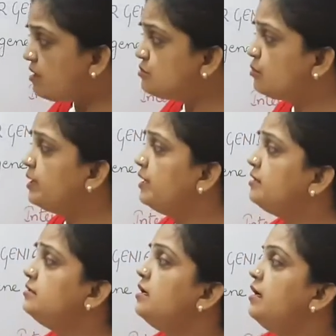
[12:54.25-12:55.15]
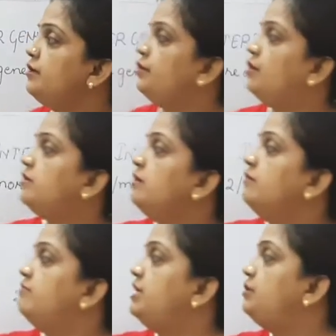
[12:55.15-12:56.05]
So here
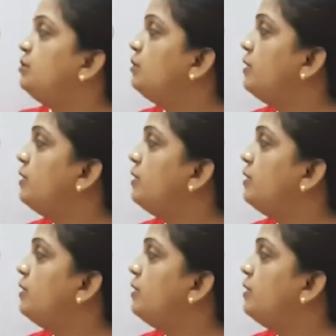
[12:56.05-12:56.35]
when